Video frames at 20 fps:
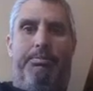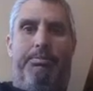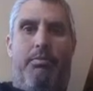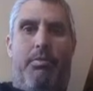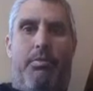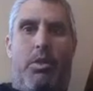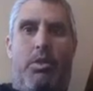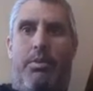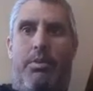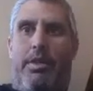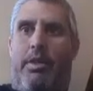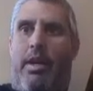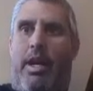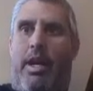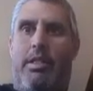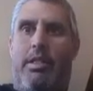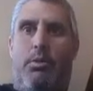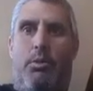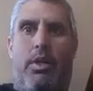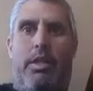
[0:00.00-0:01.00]
So we
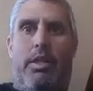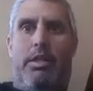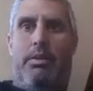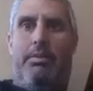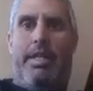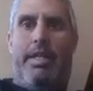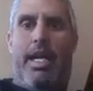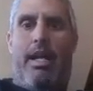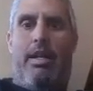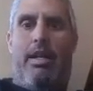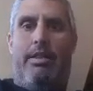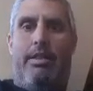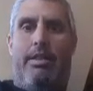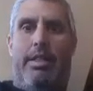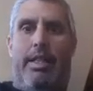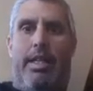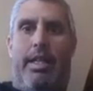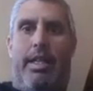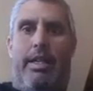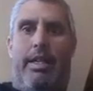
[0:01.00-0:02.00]
graduated some
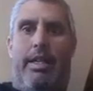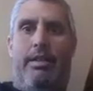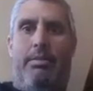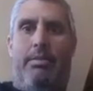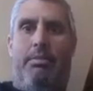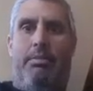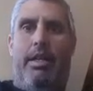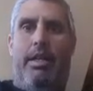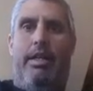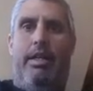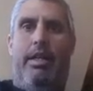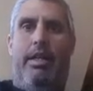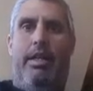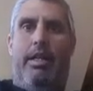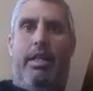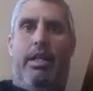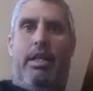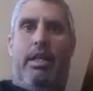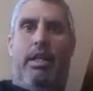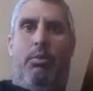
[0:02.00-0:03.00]
talented kids, but
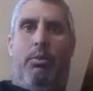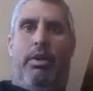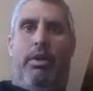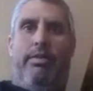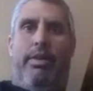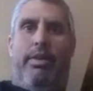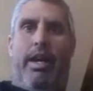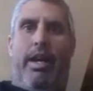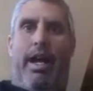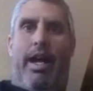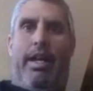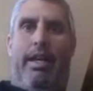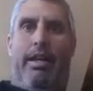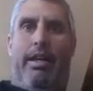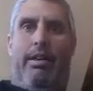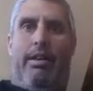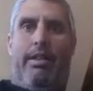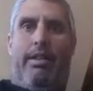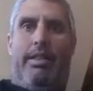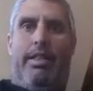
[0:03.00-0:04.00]
we've got
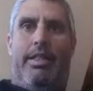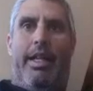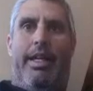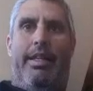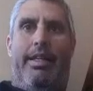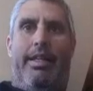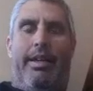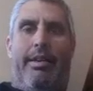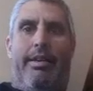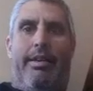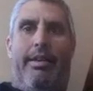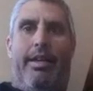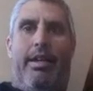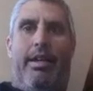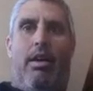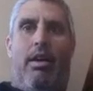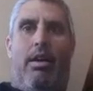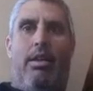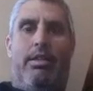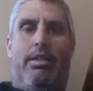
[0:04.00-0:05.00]
in our secondary,
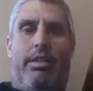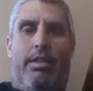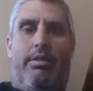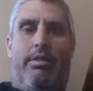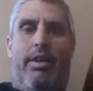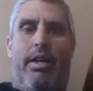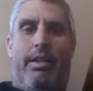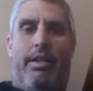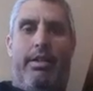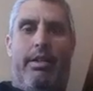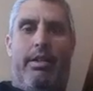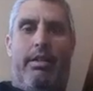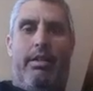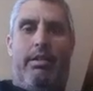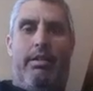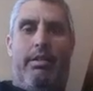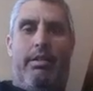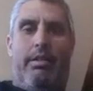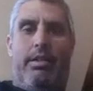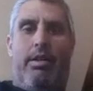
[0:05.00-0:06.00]
Karsten
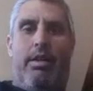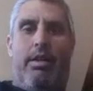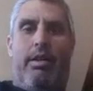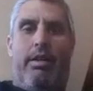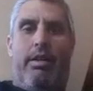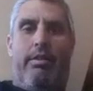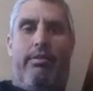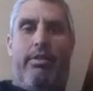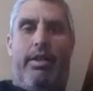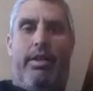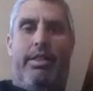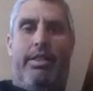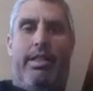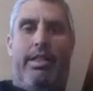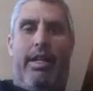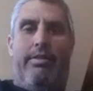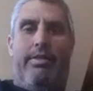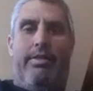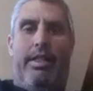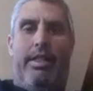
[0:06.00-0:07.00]
Ruckner started at free
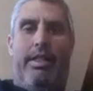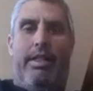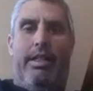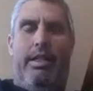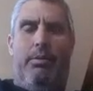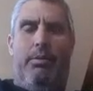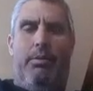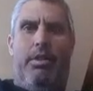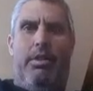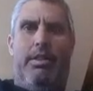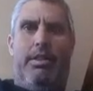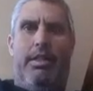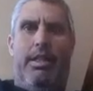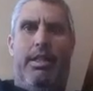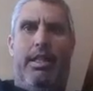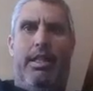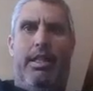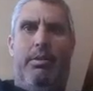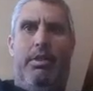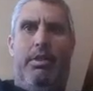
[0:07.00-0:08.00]
safety, and he was
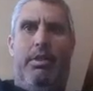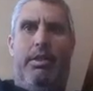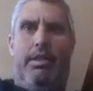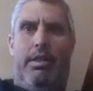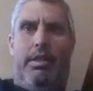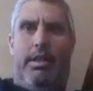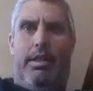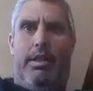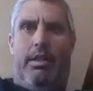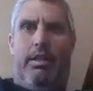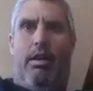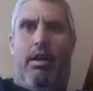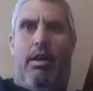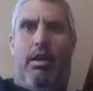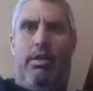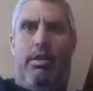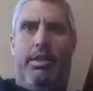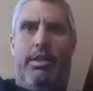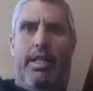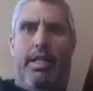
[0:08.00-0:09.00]

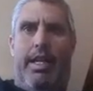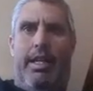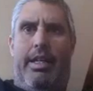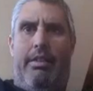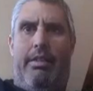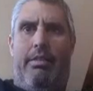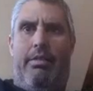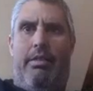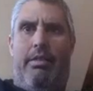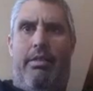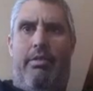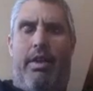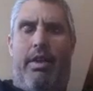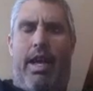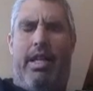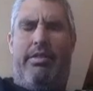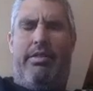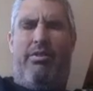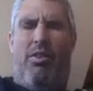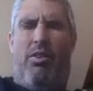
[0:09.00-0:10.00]
all state
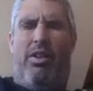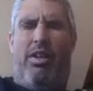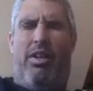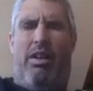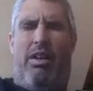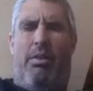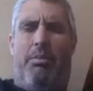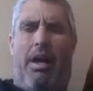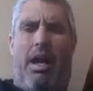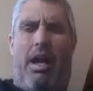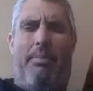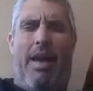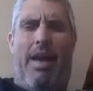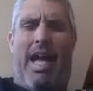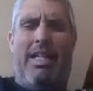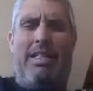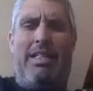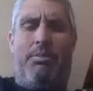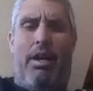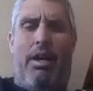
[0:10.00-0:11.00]
as voted on by
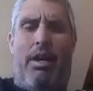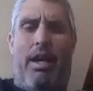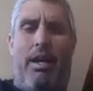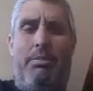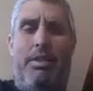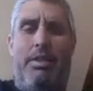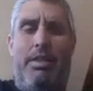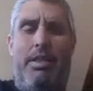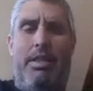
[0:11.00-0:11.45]
Max Preps.